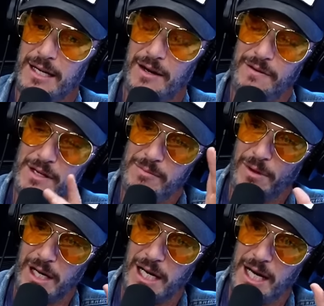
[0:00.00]
every
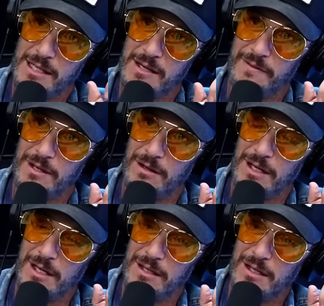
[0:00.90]
Monday night,
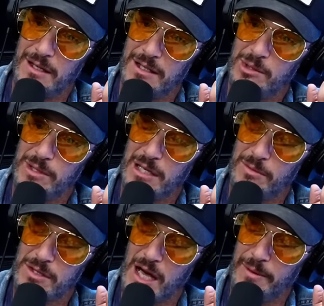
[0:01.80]
7.30 at uh, Jimmy
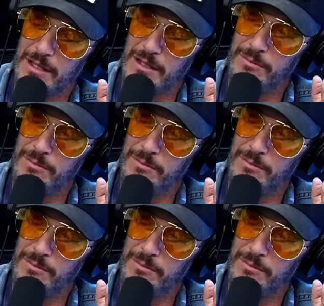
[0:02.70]
Kimmel's Comedy Club.